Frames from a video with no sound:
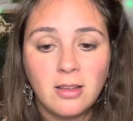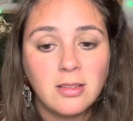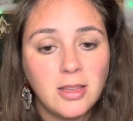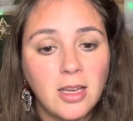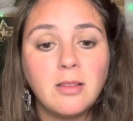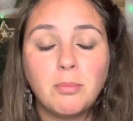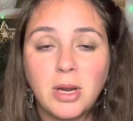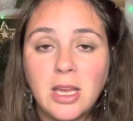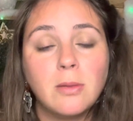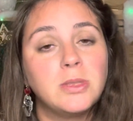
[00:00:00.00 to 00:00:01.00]
then
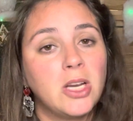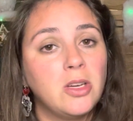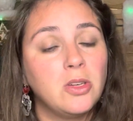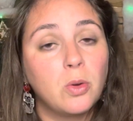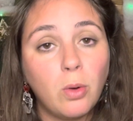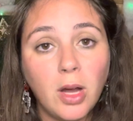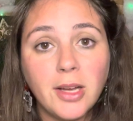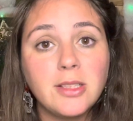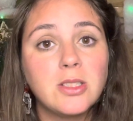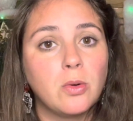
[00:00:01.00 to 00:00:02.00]
breaking them down into
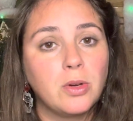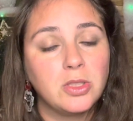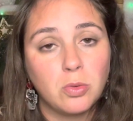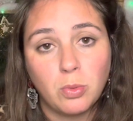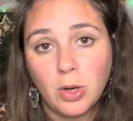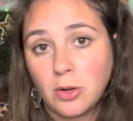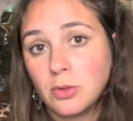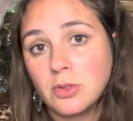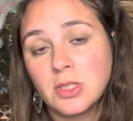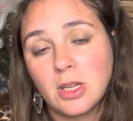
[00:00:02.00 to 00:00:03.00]
quads or into
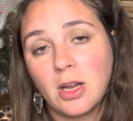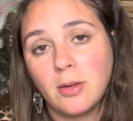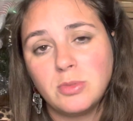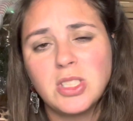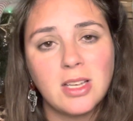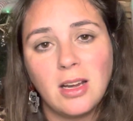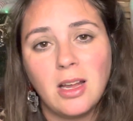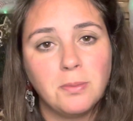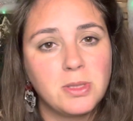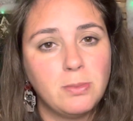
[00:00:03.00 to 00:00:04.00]
rows just kind of
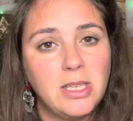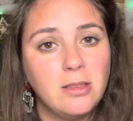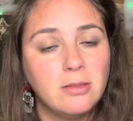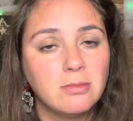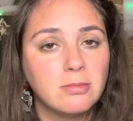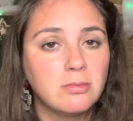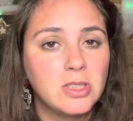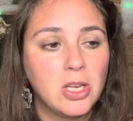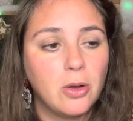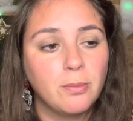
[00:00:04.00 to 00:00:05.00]
helps me.
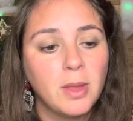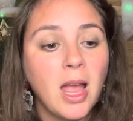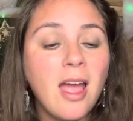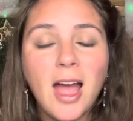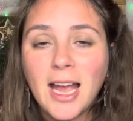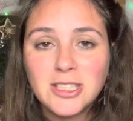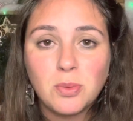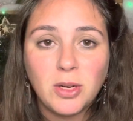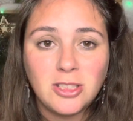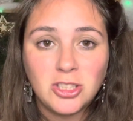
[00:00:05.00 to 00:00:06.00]
So I just
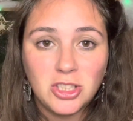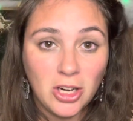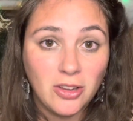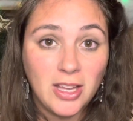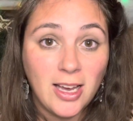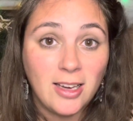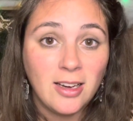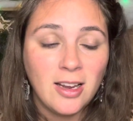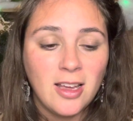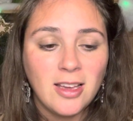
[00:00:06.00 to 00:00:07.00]
wanted to share that
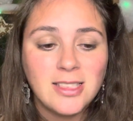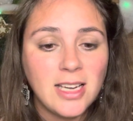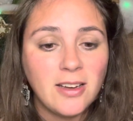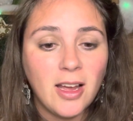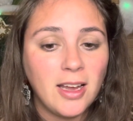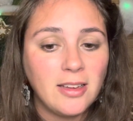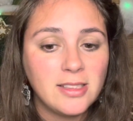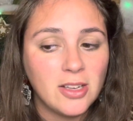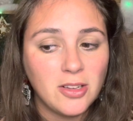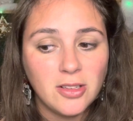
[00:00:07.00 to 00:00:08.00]
because I
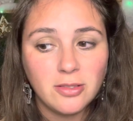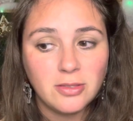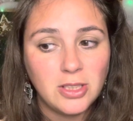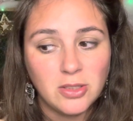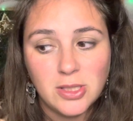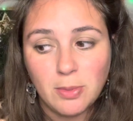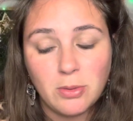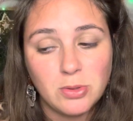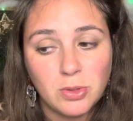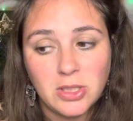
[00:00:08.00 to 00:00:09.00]
saw, you know, somebody
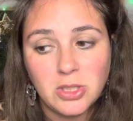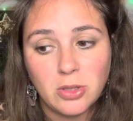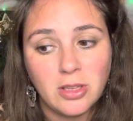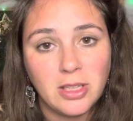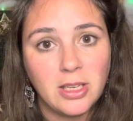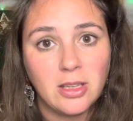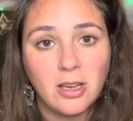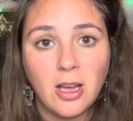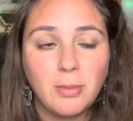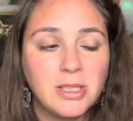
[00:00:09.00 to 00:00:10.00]
was really struggling in the
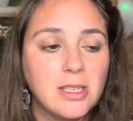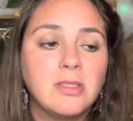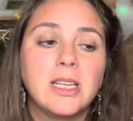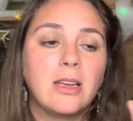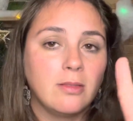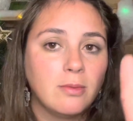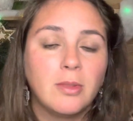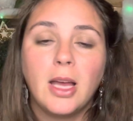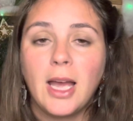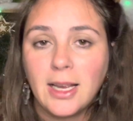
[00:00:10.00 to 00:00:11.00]
comments. And I was like,
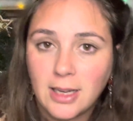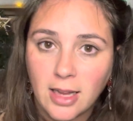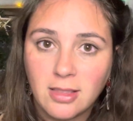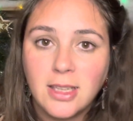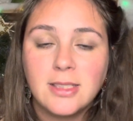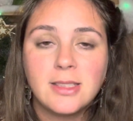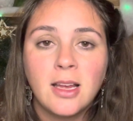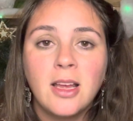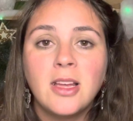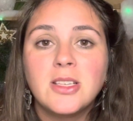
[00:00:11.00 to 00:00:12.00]
I got this.
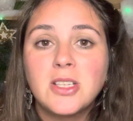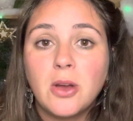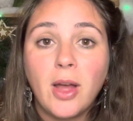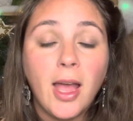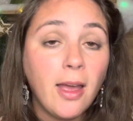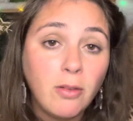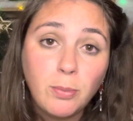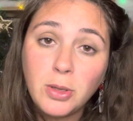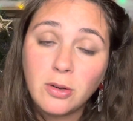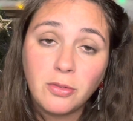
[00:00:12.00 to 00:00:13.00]
So have a
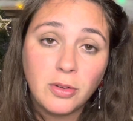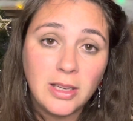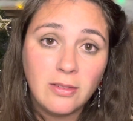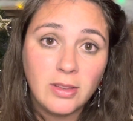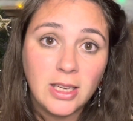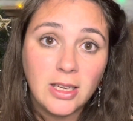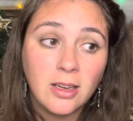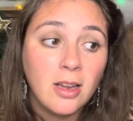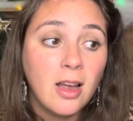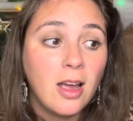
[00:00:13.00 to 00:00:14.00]
beautiful evening.
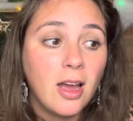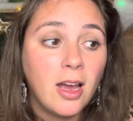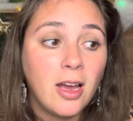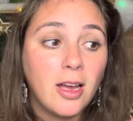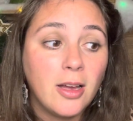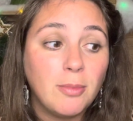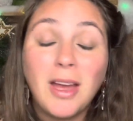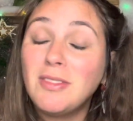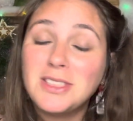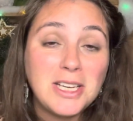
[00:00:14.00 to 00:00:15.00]

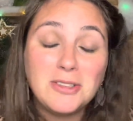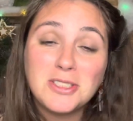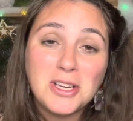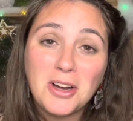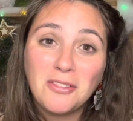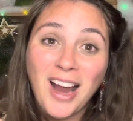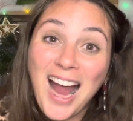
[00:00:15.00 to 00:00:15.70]
Have the day you deserve.